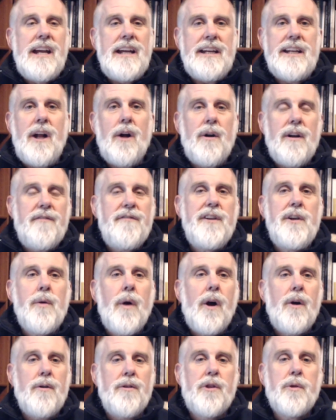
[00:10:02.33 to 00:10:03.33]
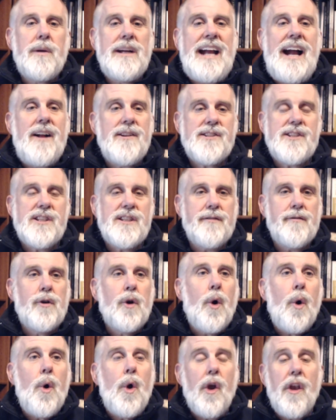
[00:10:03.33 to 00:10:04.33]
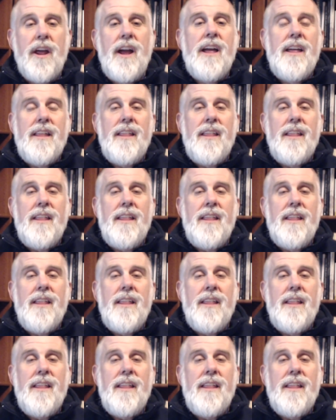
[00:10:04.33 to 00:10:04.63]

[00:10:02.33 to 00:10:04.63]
you know, if you own 3 ounces of gold,